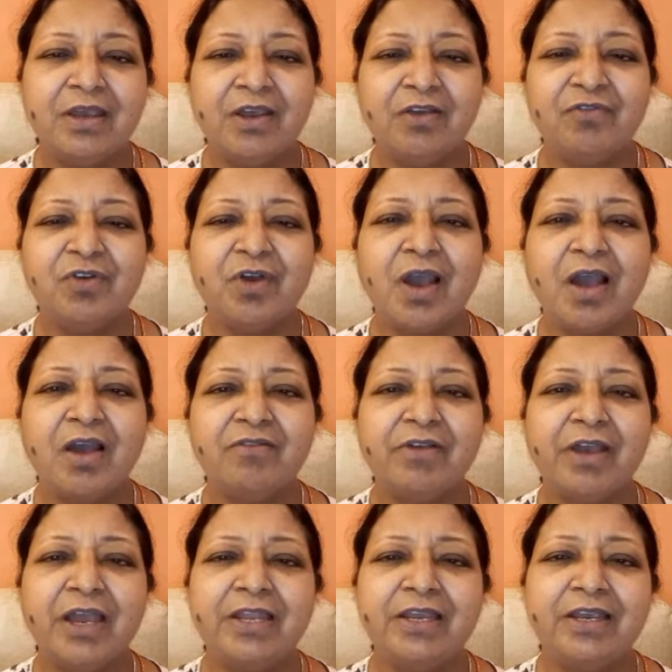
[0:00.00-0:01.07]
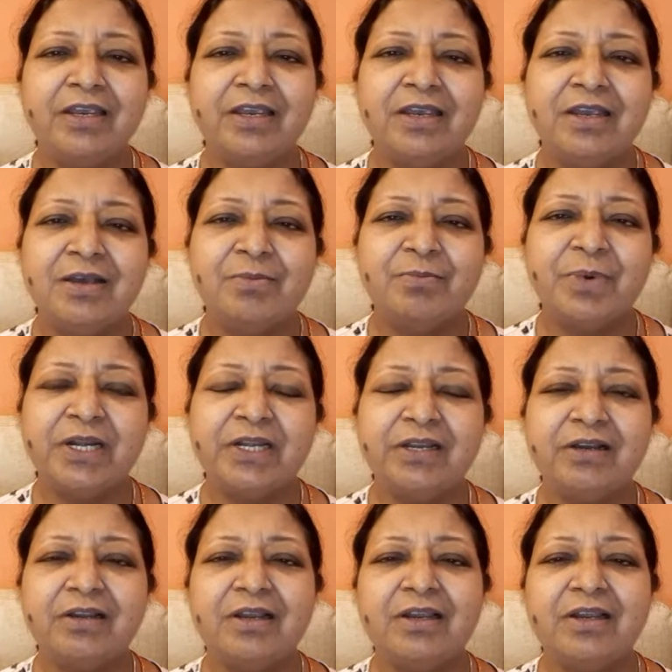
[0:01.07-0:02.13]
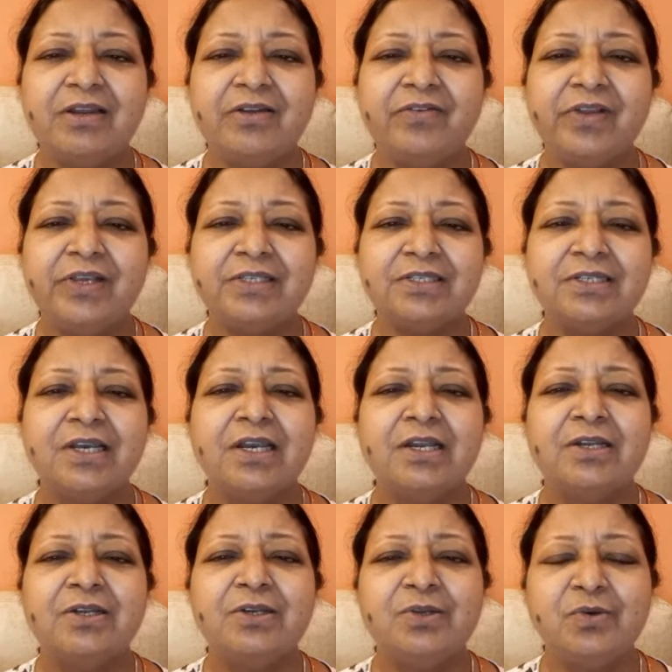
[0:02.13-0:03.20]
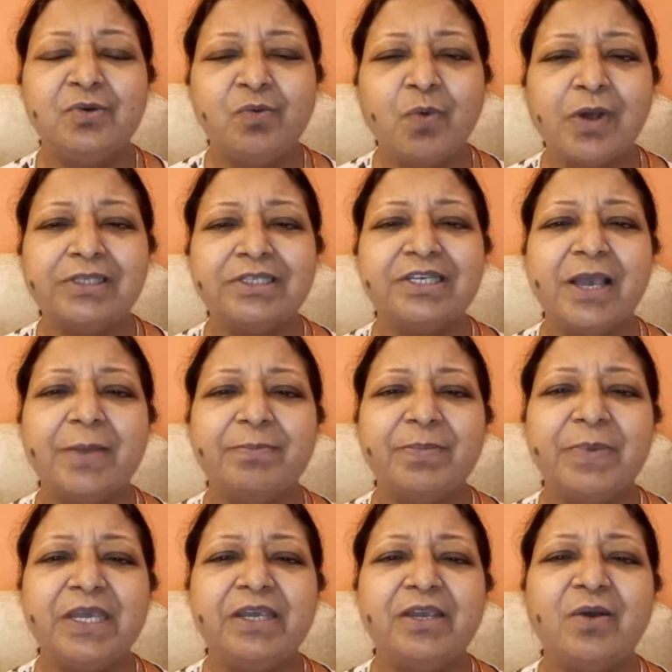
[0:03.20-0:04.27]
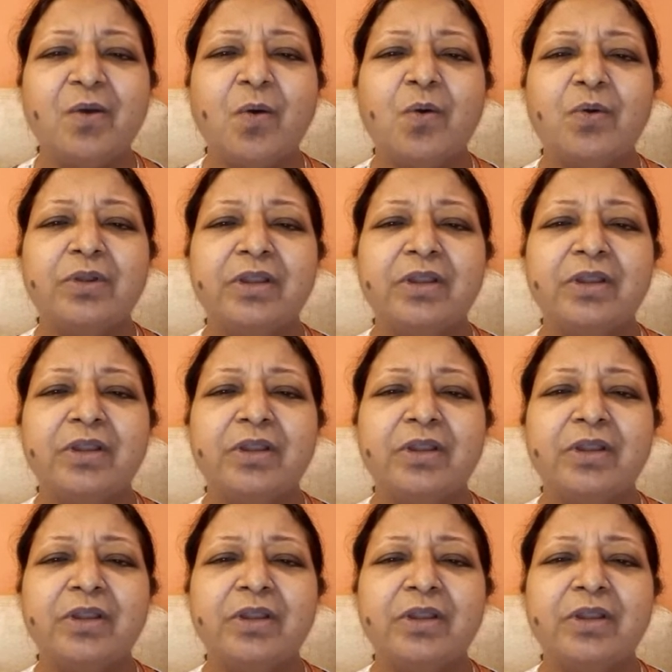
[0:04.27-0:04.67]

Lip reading: If you have any particular interest, do WhatsApp me on